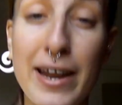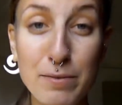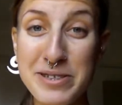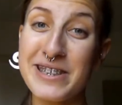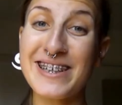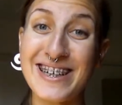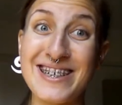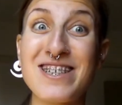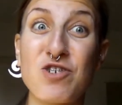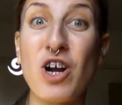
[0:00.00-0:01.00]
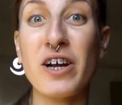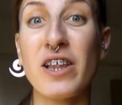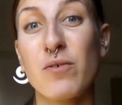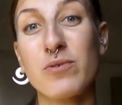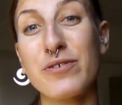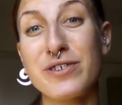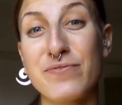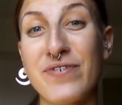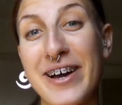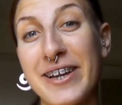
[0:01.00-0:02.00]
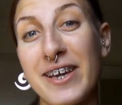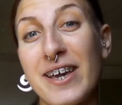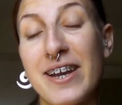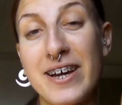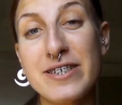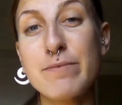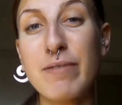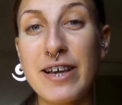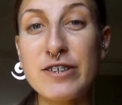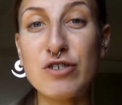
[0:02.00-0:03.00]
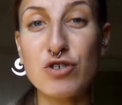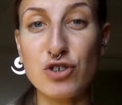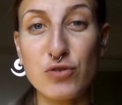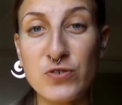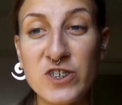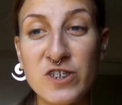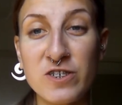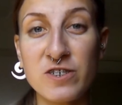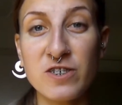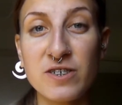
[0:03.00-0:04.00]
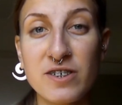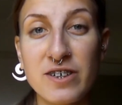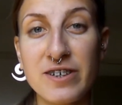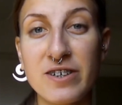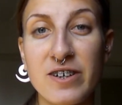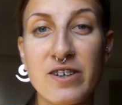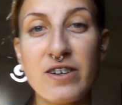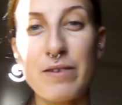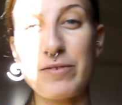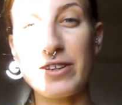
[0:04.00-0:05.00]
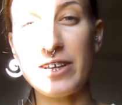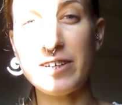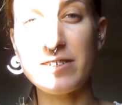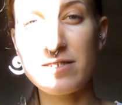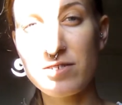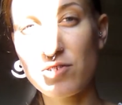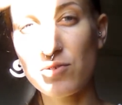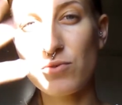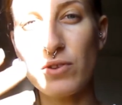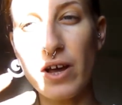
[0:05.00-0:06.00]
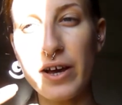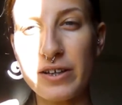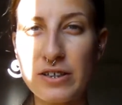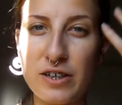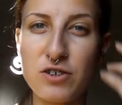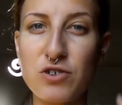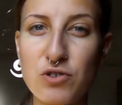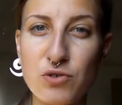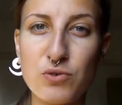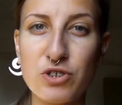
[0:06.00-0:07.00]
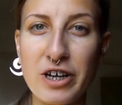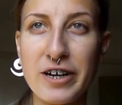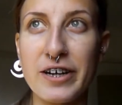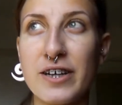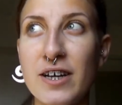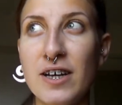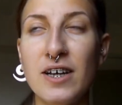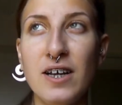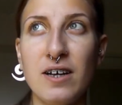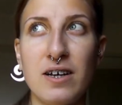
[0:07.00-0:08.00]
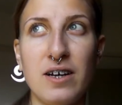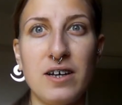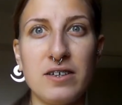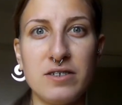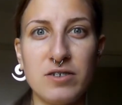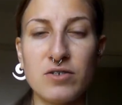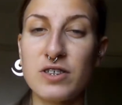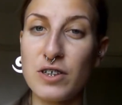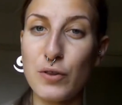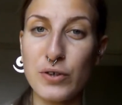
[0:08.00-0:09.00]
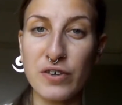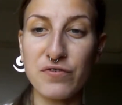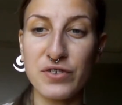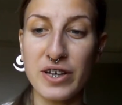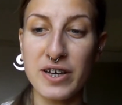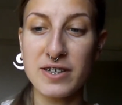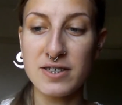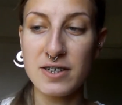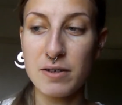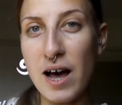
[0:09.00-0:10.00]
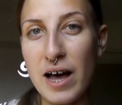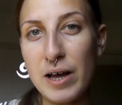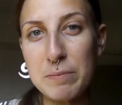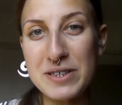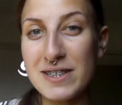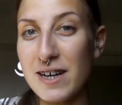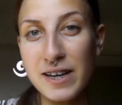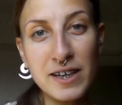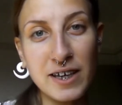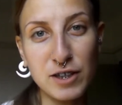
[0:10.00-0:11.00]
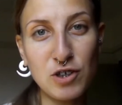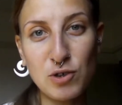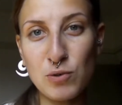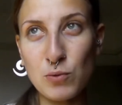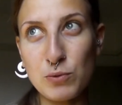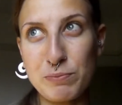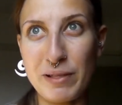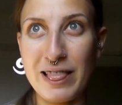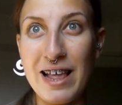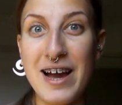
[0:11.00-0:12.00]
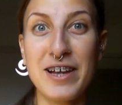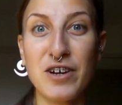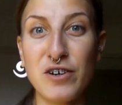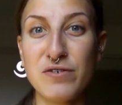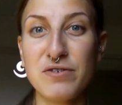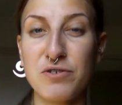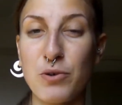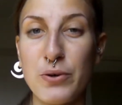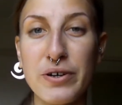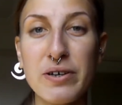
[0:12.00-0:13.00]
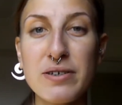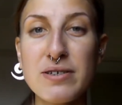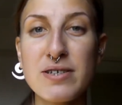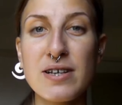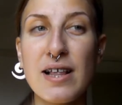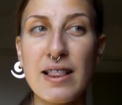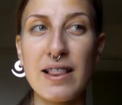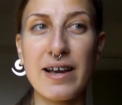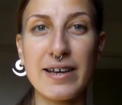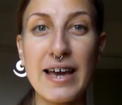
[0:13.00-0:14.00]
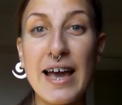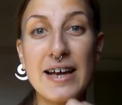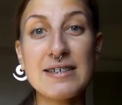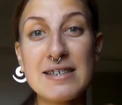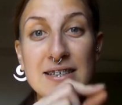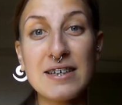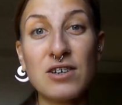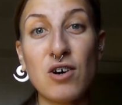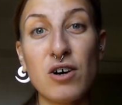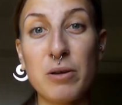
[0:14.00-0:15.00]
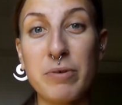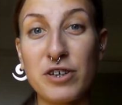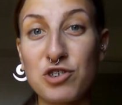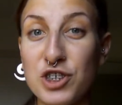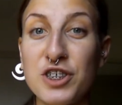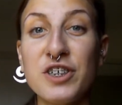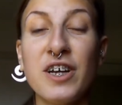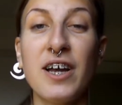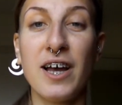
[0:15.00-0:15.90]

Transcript: and I'm still kind of struggling with finding a nice place to shoot videos. And I mean, here it's too light, here it's too dark. I don't know, still looking for that. I'm starting a new line of tutorials, like as seen on a picture.